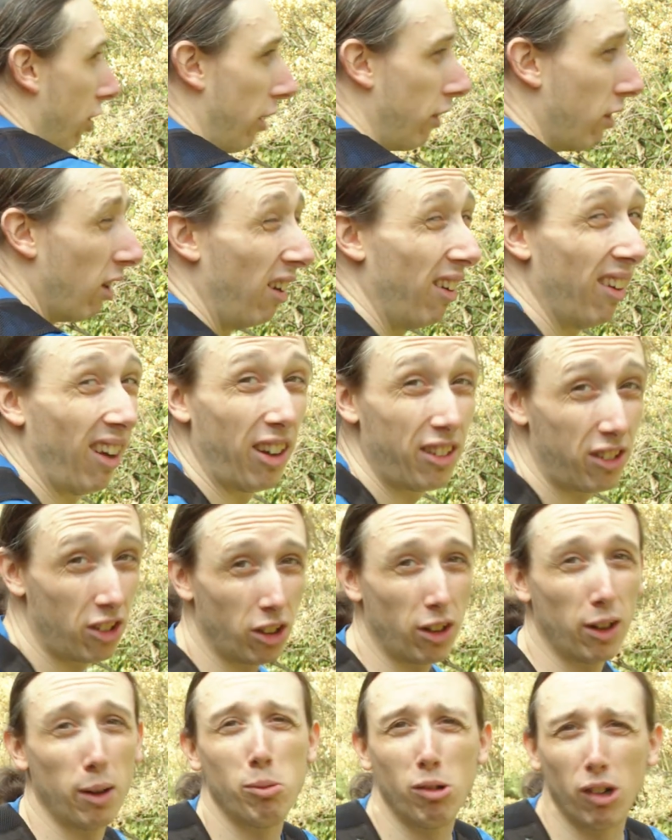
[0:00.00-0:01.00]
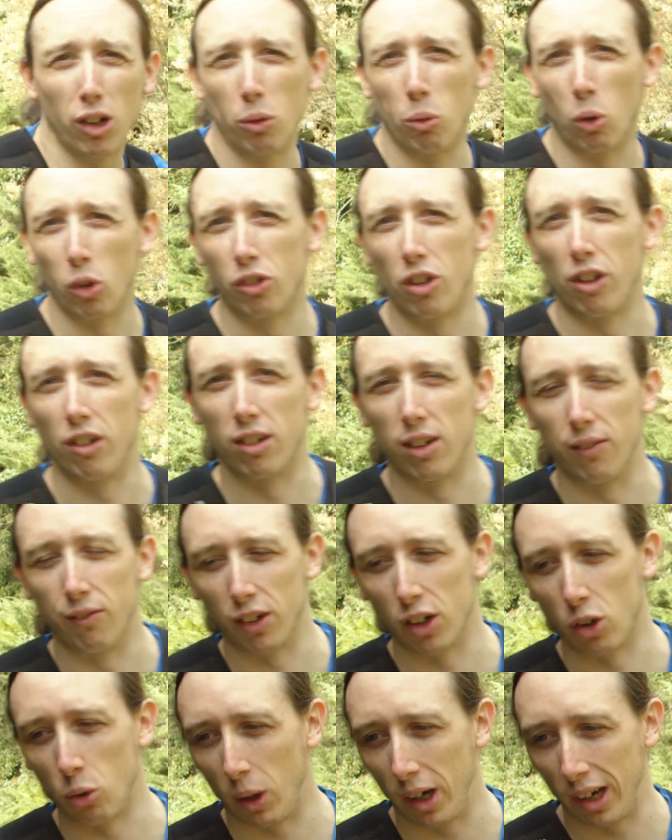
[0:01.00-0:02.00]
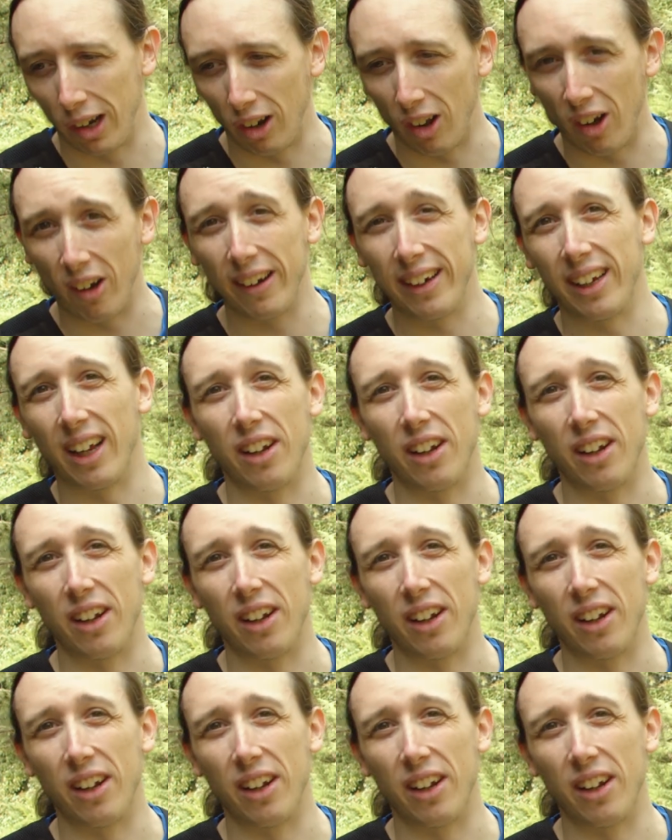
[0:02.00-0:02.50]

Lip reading: I deliberately wanted something quite light.